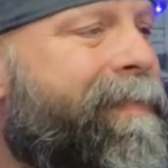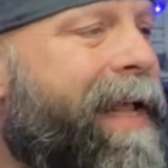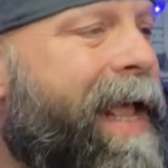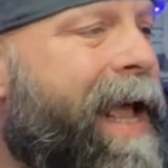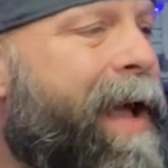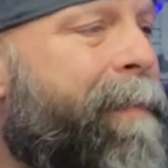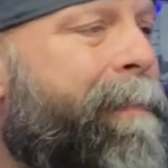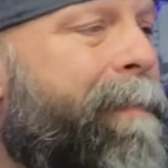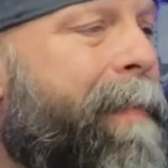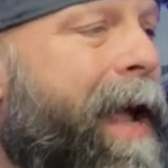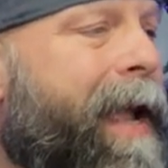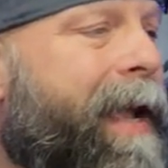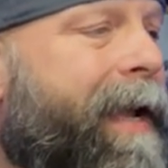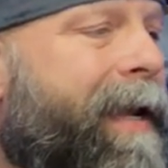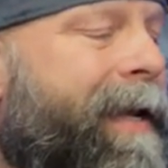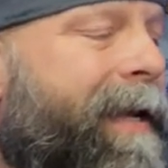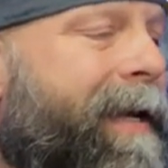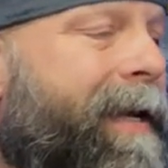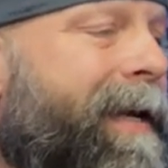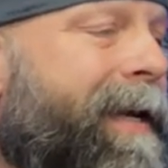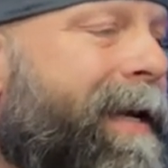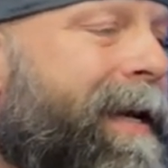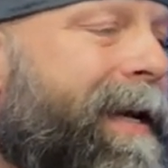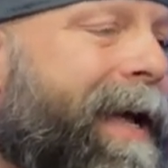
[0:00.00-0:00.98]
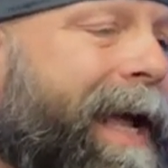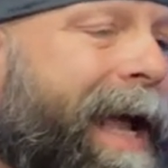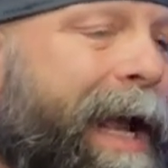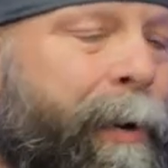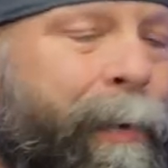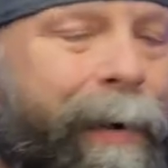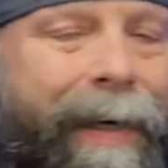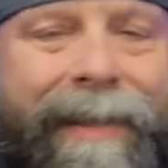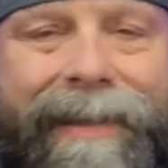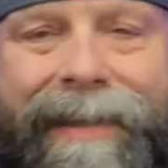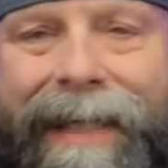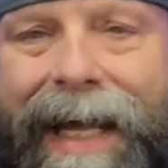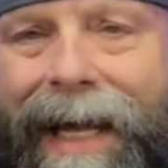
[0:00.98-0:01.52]
yeah, Mike, he
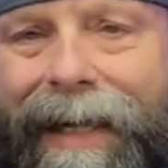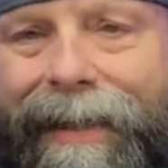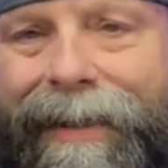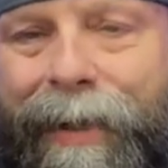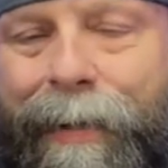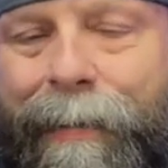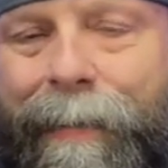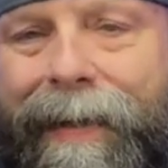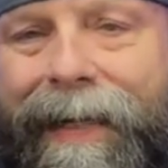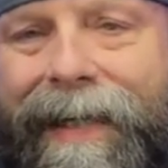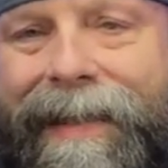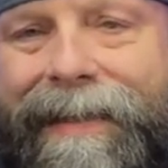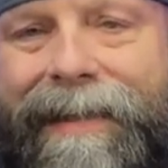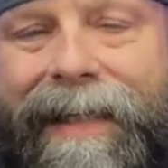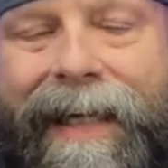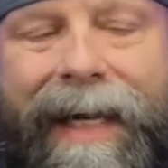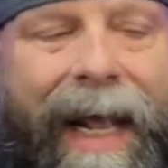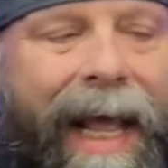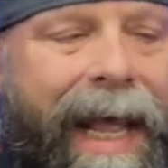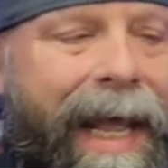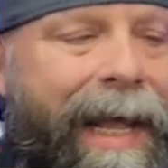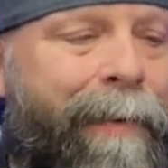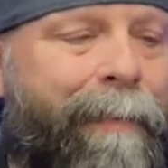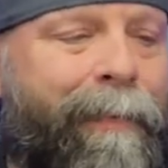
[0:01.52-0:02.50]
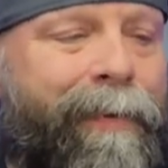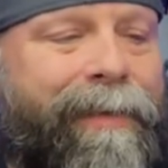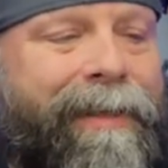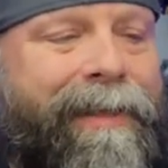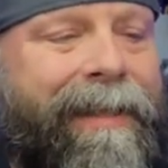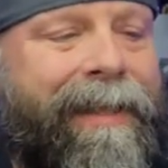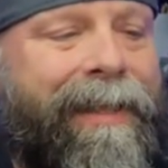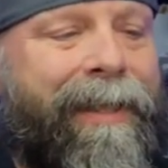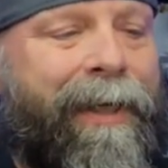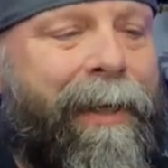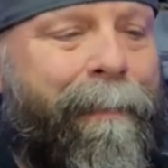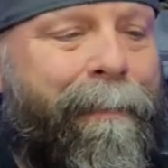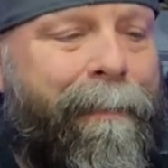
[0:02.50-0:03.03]
reached out to me and he said, hey, I'm going to
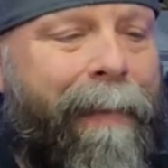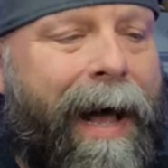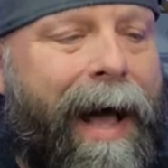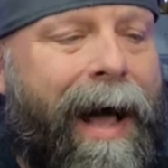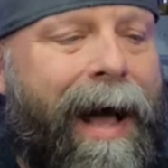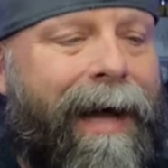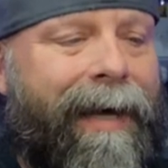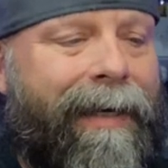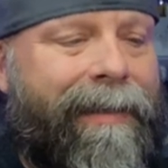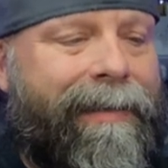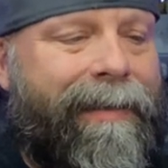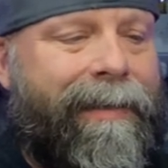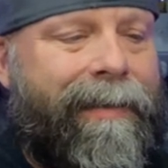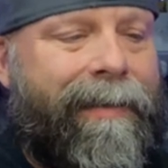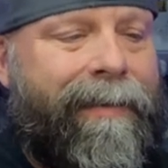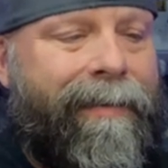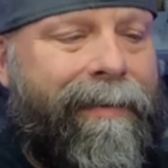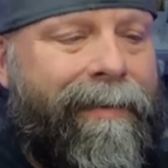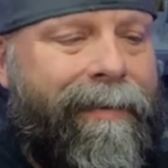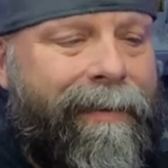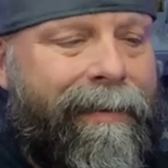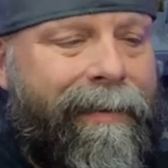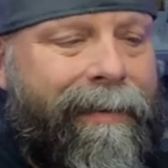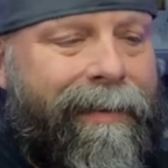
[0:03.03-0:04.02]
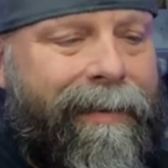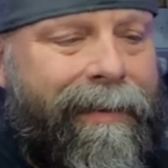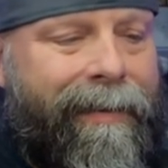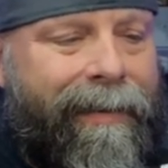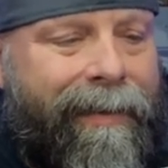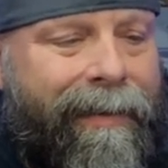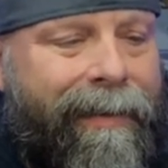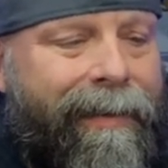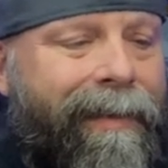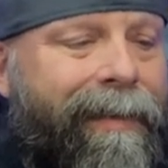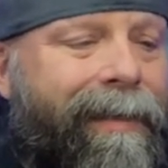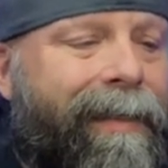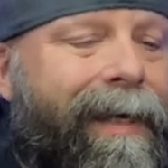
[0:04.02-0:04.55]
send you a box.
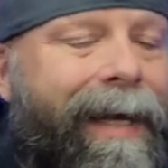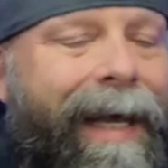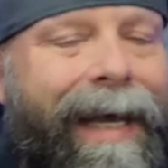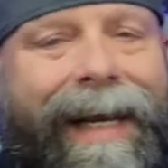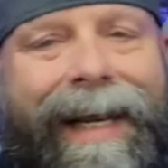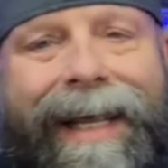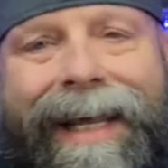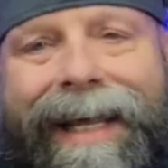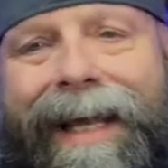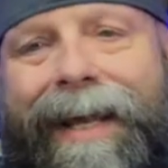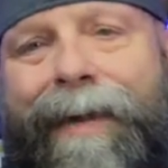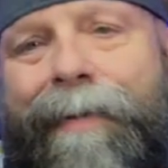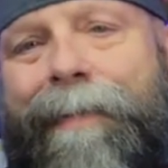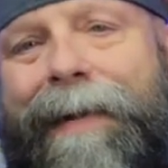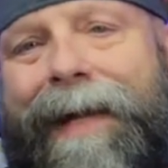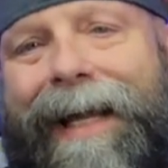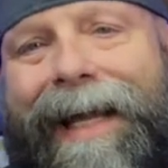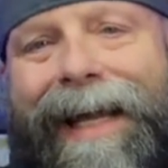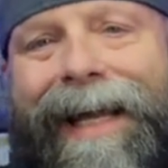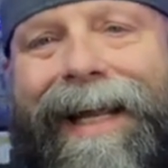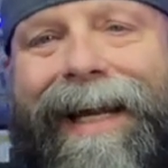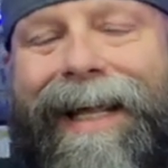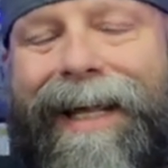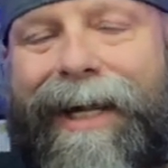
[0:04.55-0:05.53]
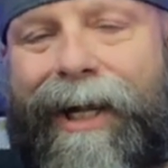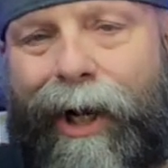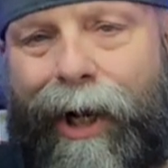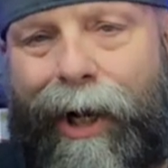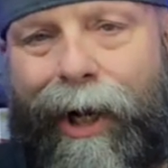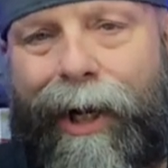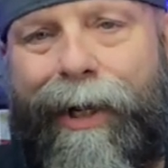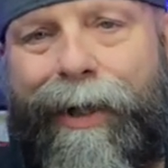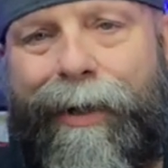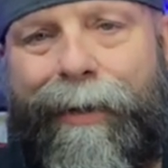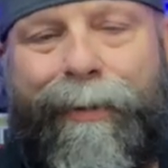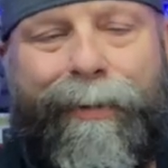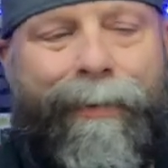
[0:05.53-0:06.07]
He didn't give me any
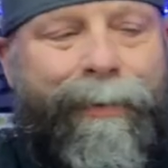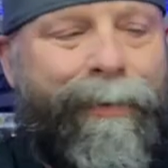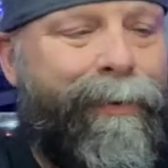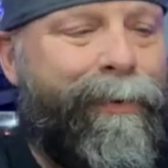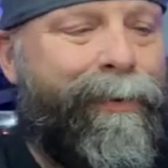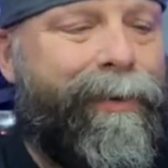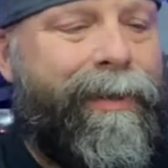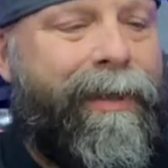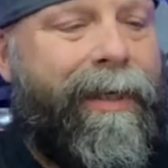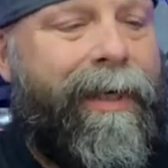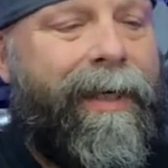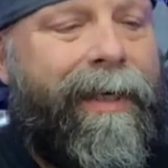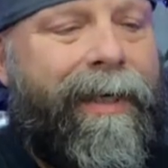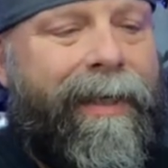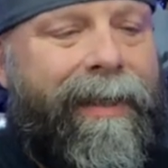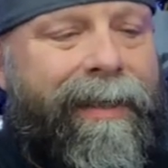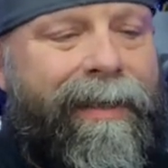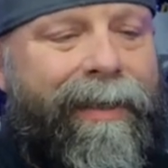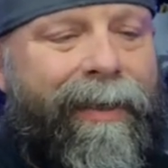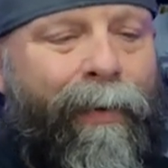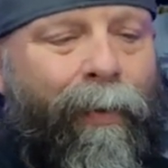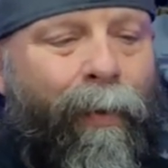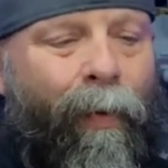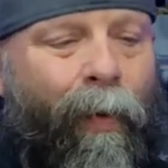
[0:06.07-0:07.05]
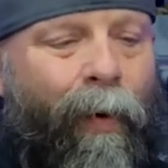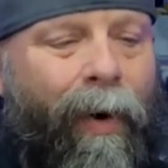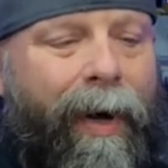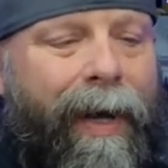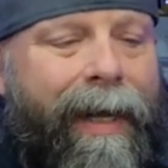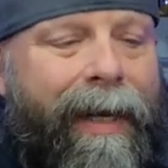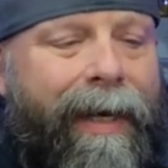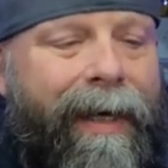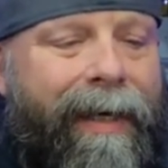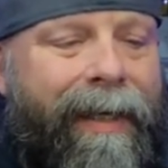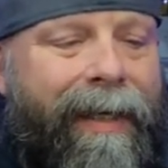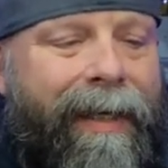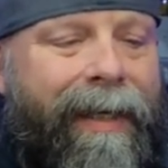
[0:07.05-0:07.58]
clues to
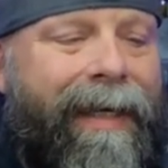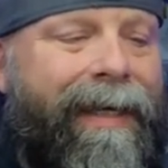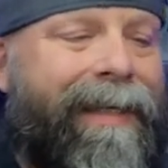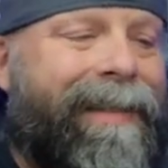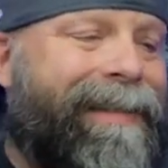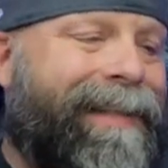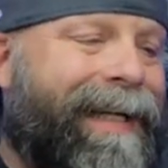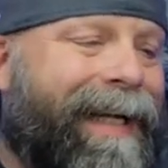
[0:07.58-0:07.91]
what is